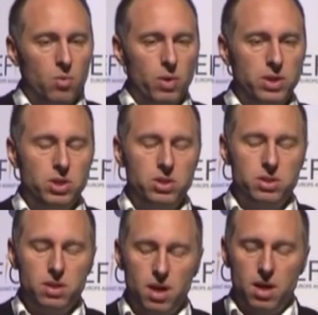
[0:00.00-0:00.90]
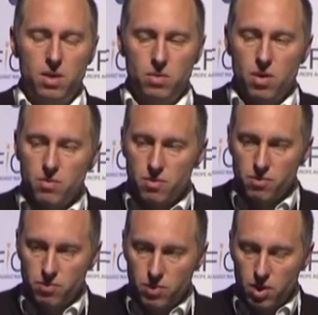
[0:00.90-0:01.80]
which is
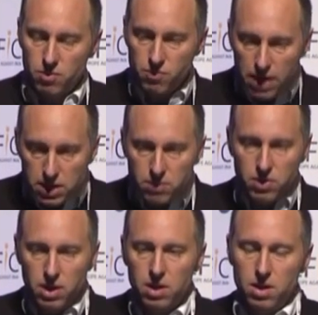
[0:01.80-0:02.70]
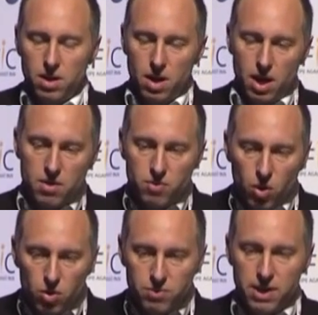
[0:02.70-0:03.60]
kind of relatively
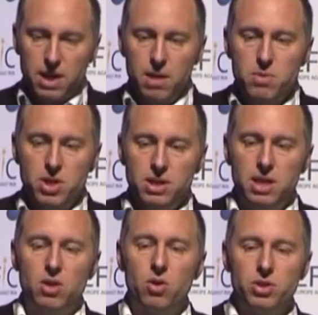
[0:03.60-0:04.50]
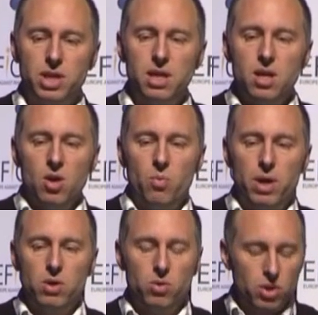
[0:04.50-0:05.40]
evolving imaging technology where
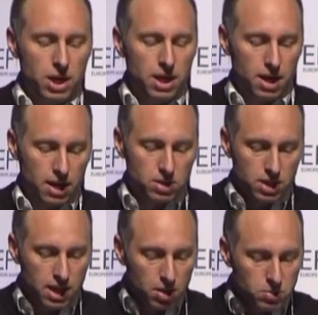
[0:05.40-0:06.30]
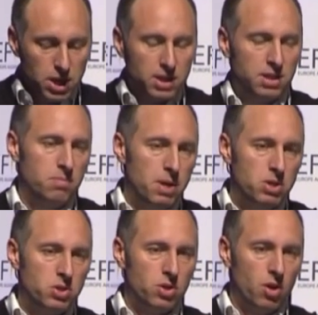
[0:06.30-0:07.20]
you're looking at getting objective
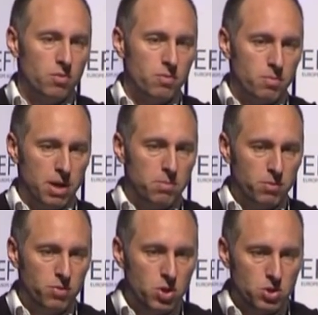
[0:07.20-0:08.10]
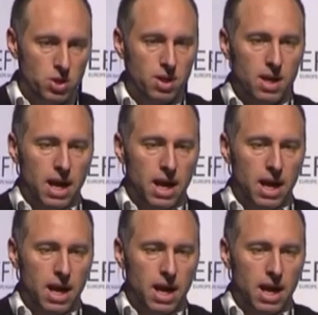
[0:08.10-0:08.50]
measures of brain perfusion,